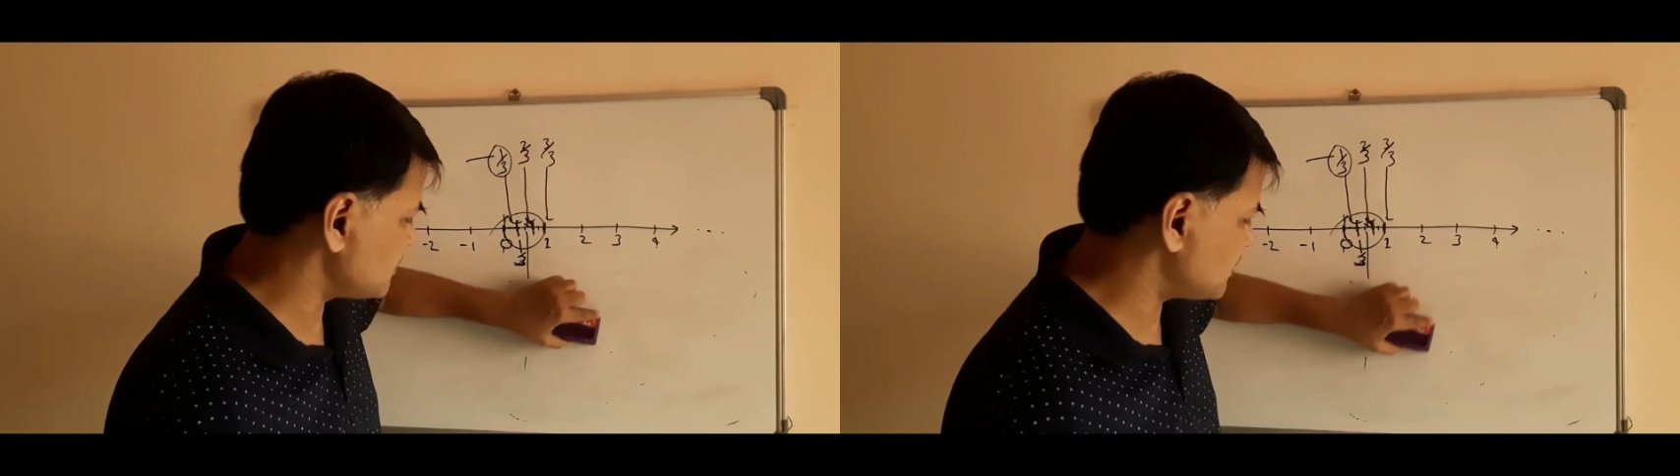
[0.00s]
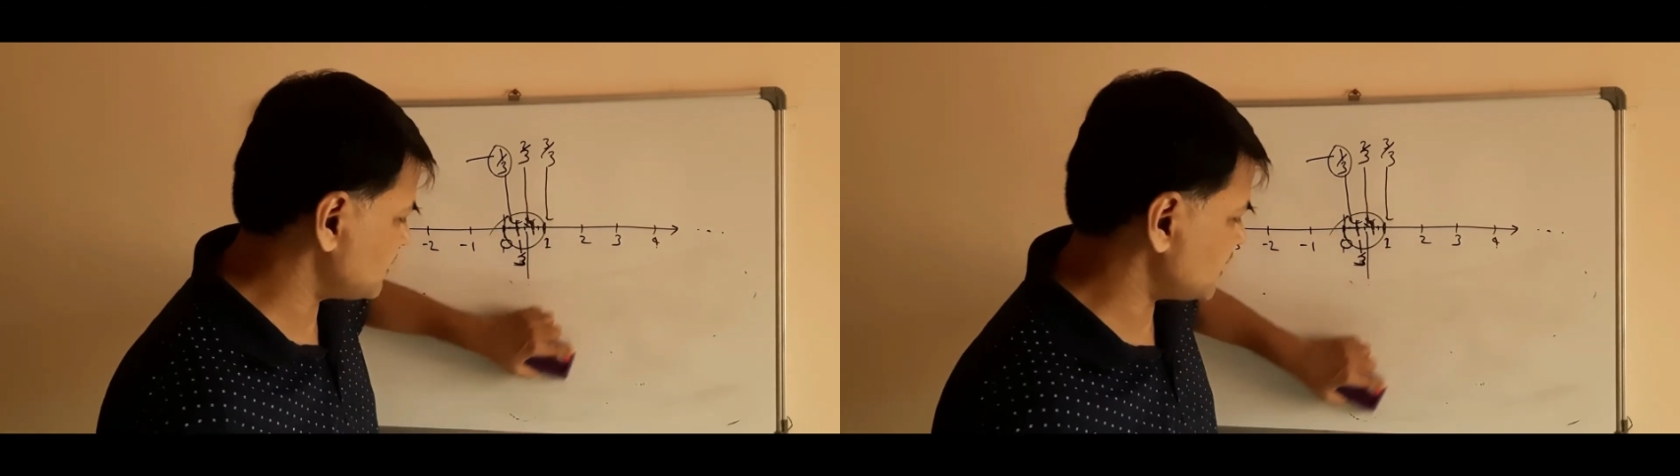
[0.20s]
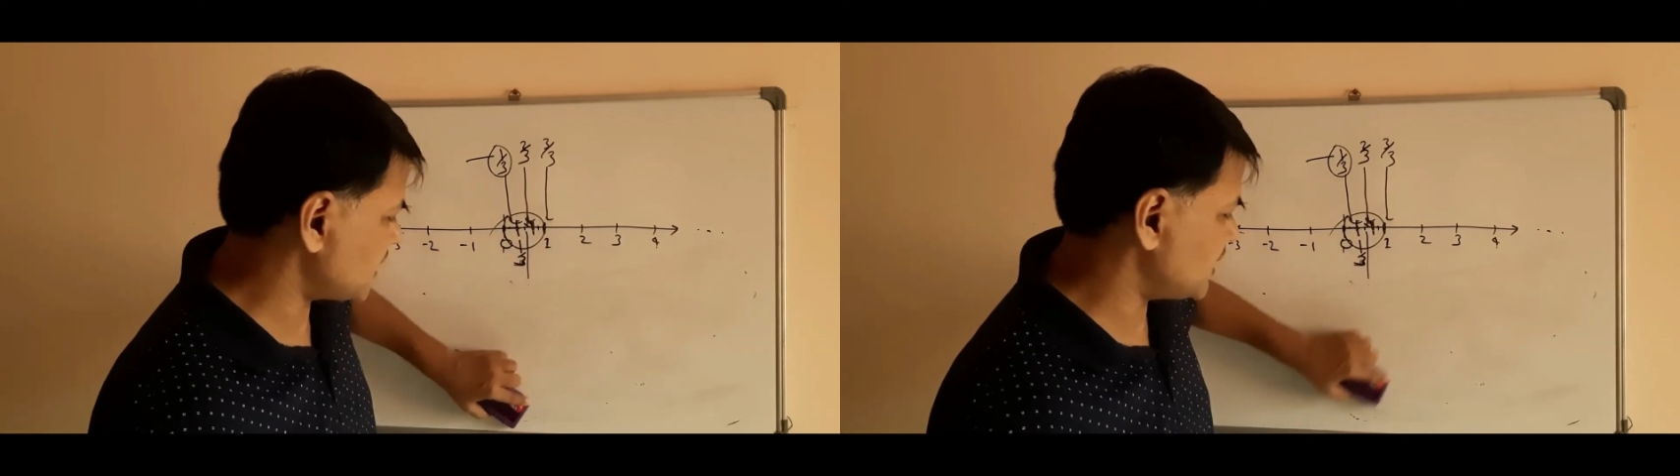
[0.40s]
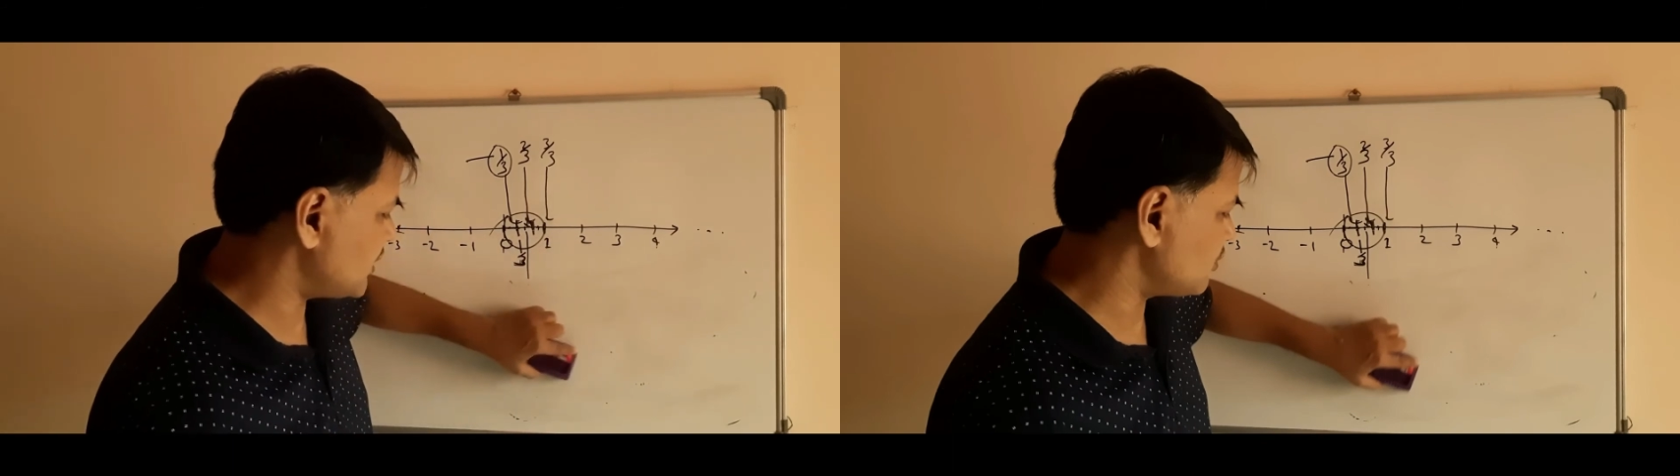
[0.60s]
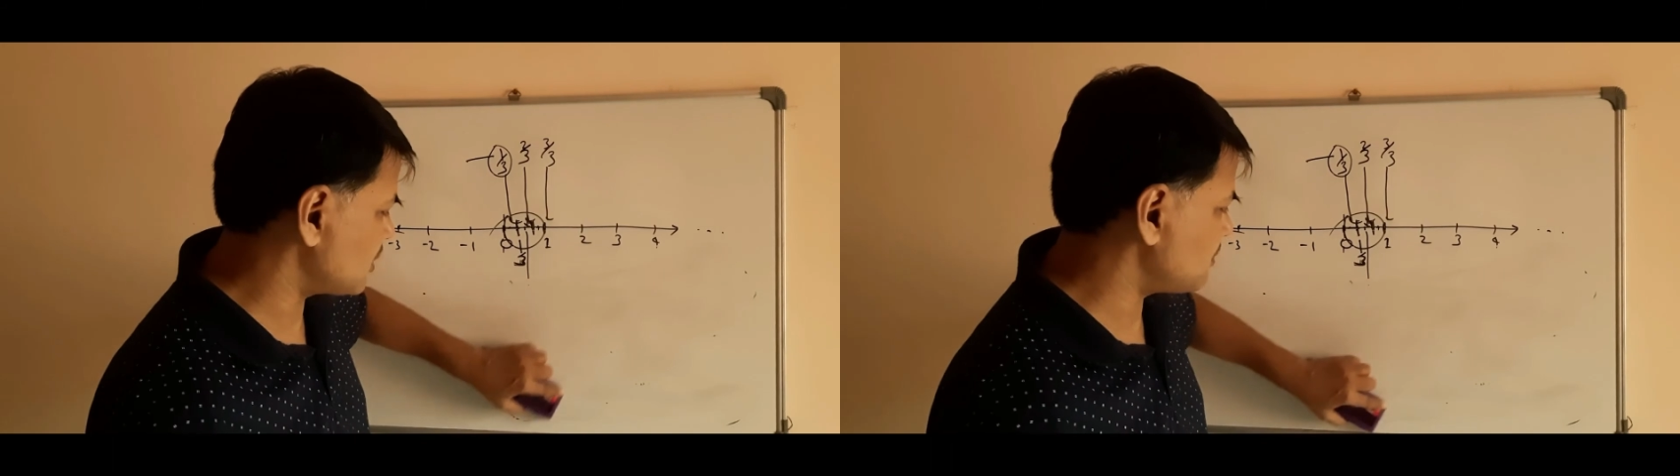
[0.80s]
between any
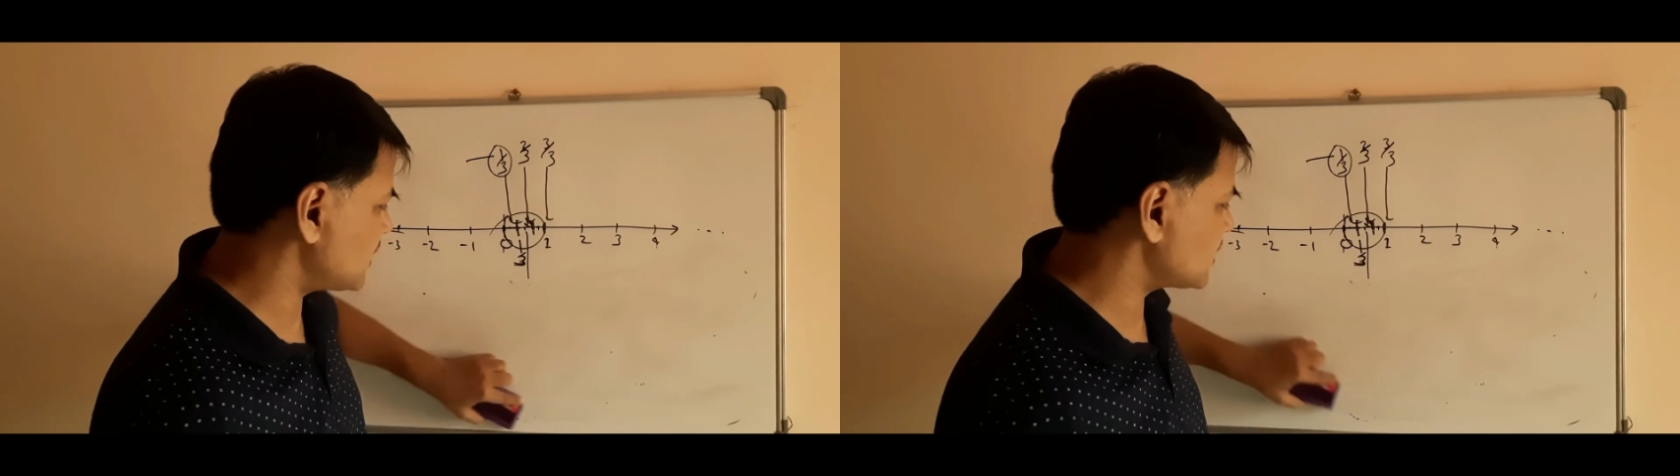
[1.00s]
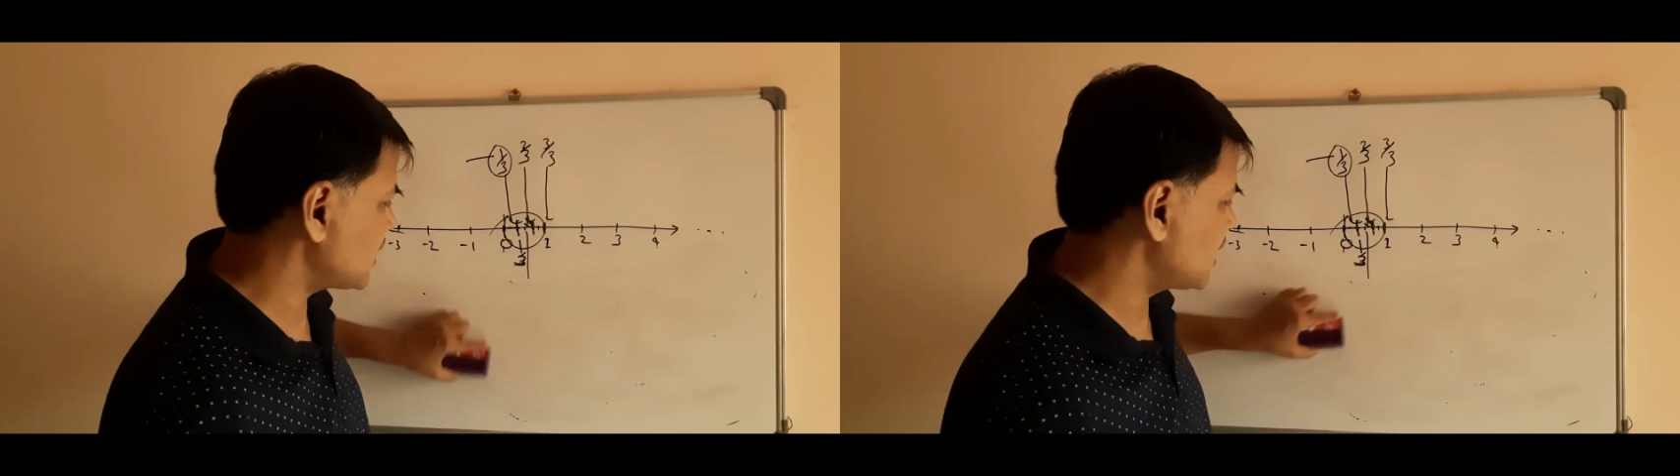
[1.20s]
two numbers,